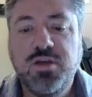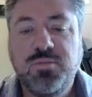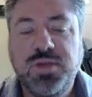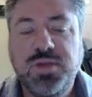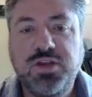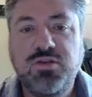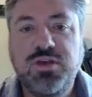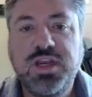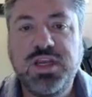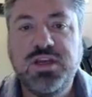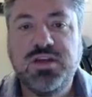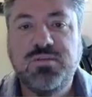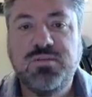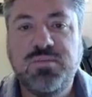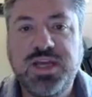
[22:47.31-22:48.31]
But you need
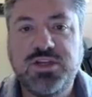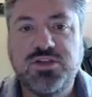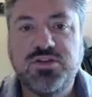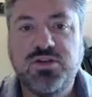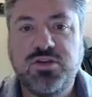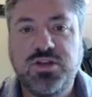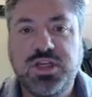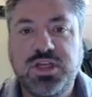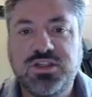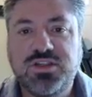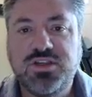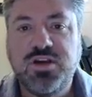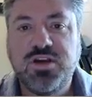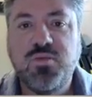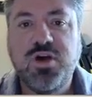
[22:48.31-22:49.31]
to make sure that
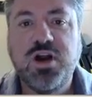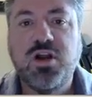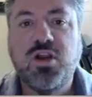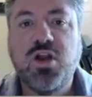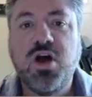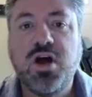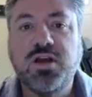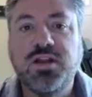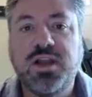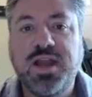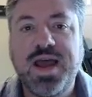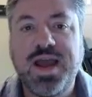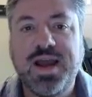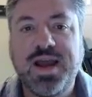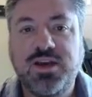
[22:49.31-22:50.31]
somewhere along the
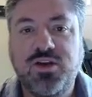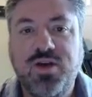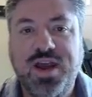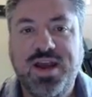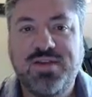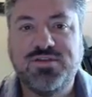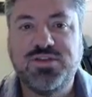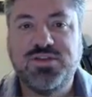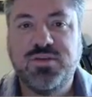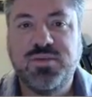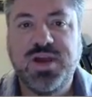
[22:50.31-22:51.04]
line you have some